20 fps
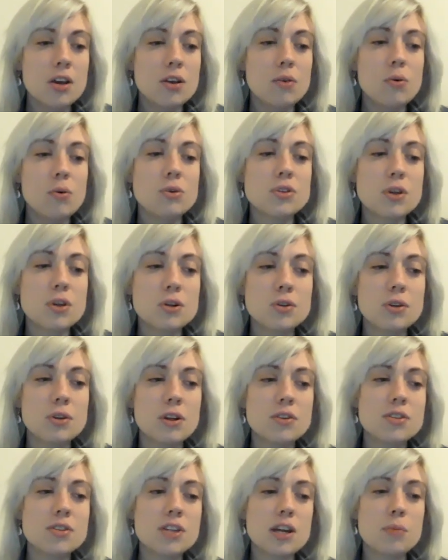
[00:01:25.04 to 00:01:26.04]
You also should
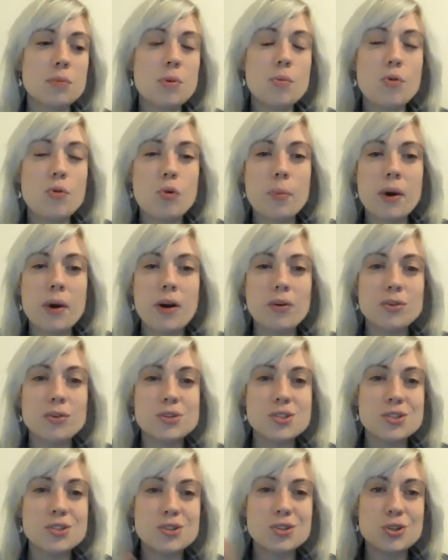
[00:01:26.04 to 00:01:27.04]
understand a bit more
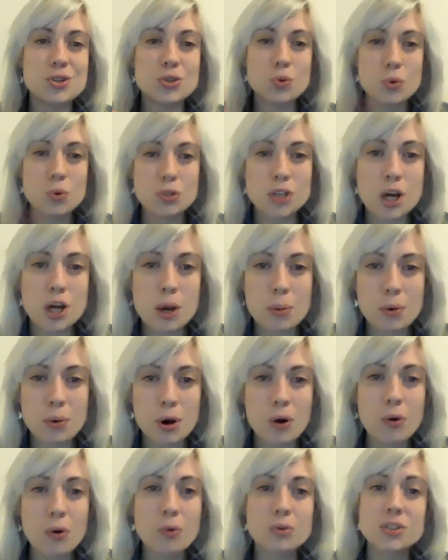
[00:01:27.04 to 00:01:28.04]
about the short-term
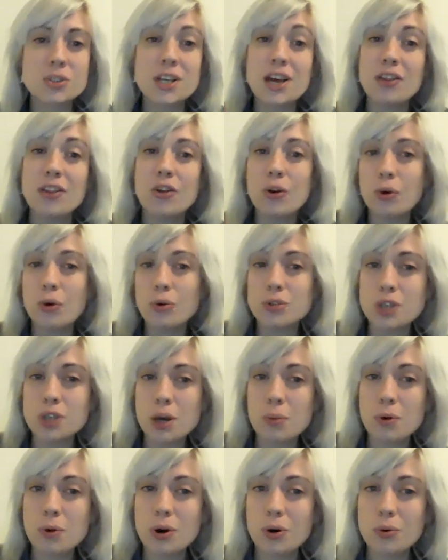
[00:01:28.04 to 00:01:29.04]
goals and the
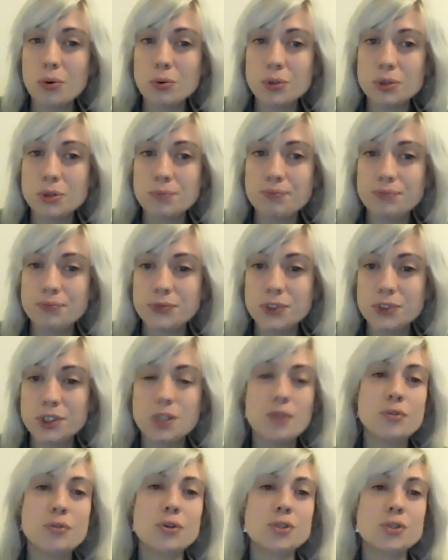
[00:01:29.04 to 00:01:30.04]
long-term goals.
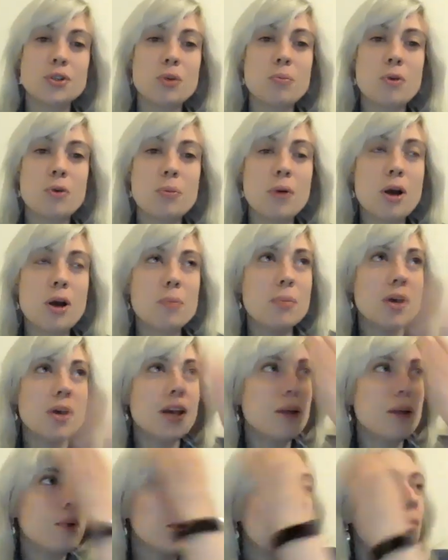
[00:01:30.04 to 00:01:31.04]
So, for example, it might
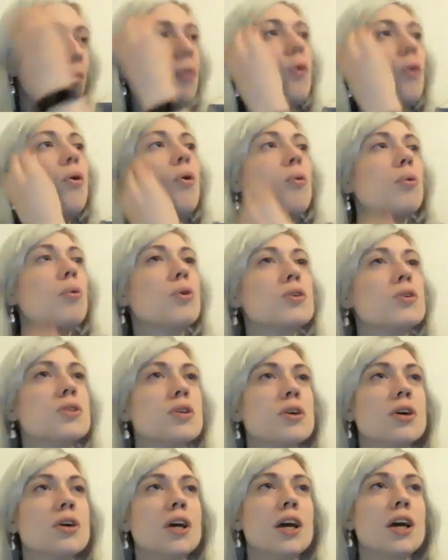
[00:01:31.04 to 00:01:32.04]
be about, oh, I want
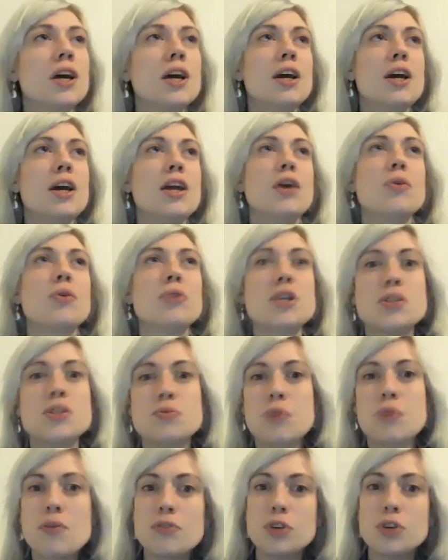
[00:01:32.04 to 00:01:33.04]
to
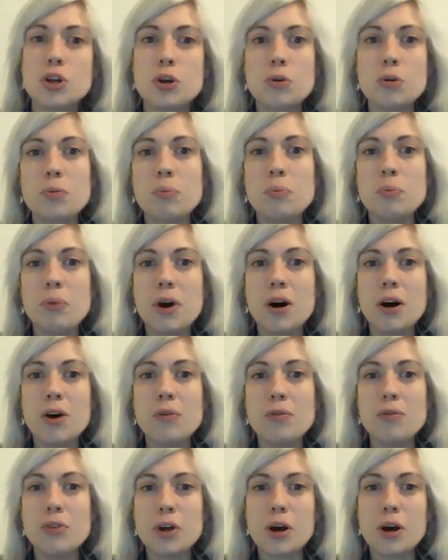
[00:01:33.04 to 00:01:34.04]
increase revenue
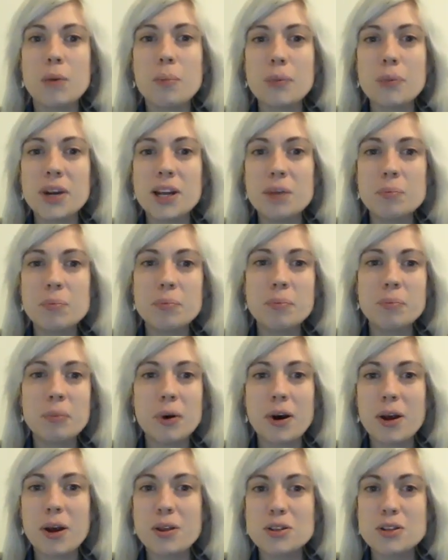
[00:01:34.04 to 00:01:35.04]
of the company
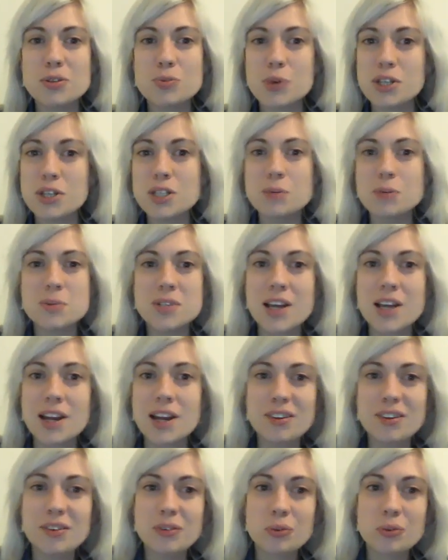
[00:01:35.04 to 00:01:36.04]
by
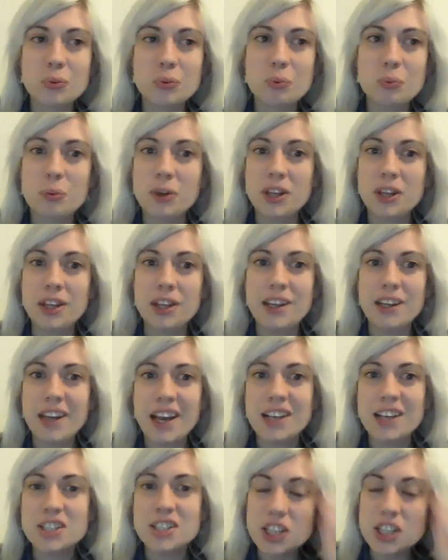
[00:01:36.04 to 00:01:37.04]
20% within the
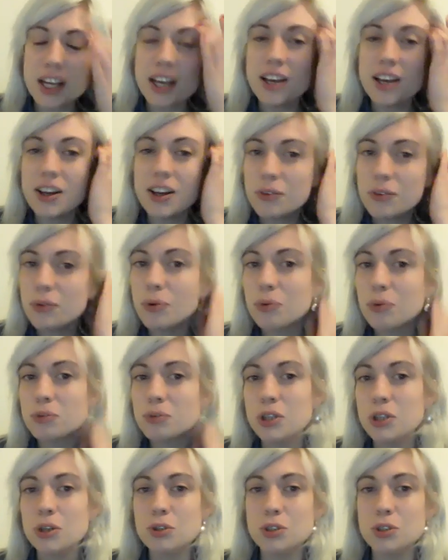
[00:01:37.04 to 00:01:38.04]
next year
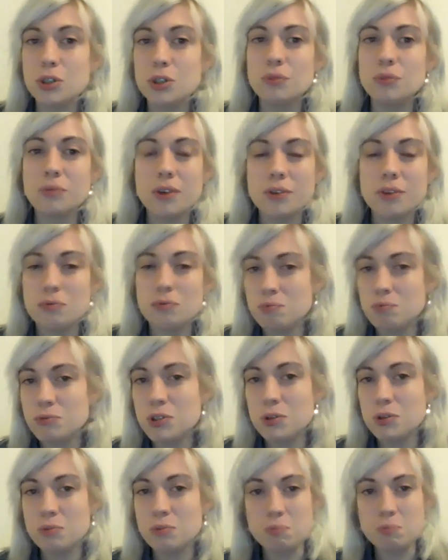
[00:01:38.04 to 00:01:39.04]
due
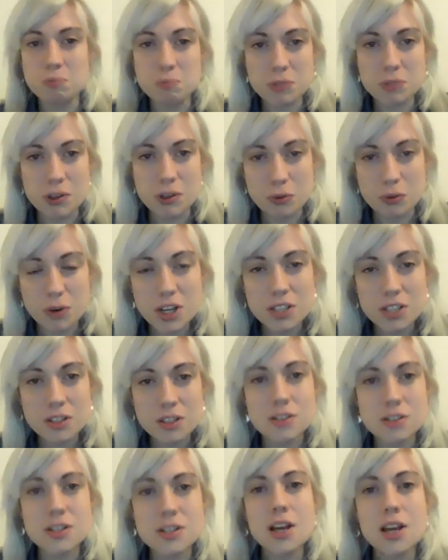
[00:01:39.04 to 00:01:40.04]
to several
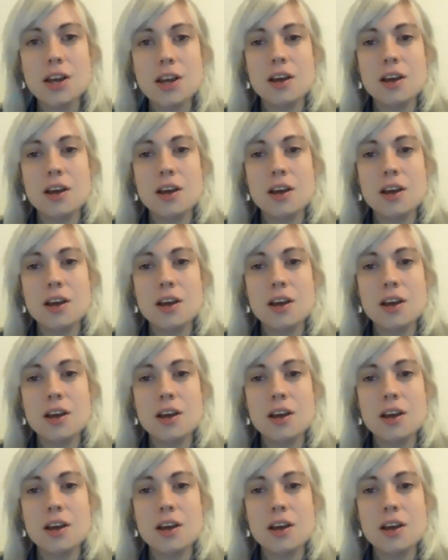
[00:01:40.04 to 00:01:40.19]
reasons.